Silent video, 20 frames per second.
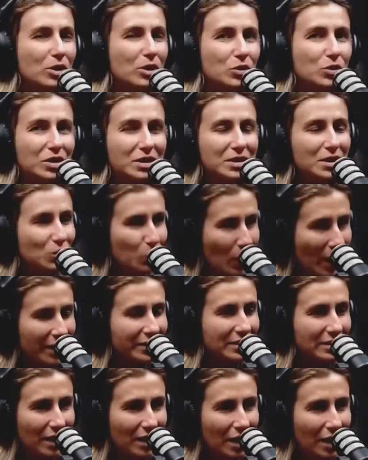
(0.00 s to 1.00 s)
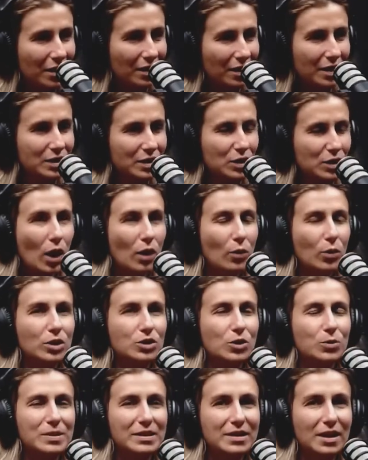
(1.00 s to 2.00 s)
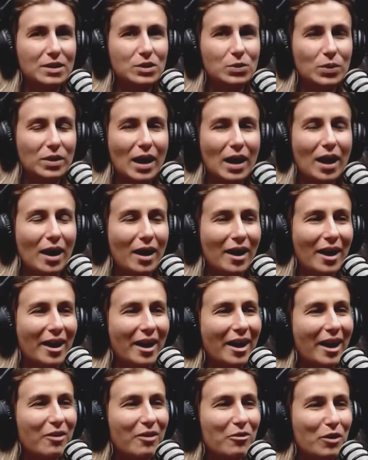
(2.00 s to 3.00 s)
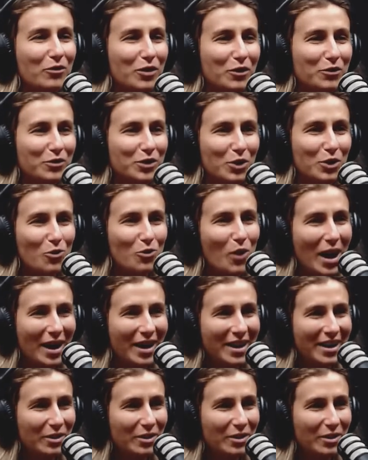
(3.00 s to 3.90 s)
too. Like this is why I started this. So I was obsessed with uh, Area fifty-one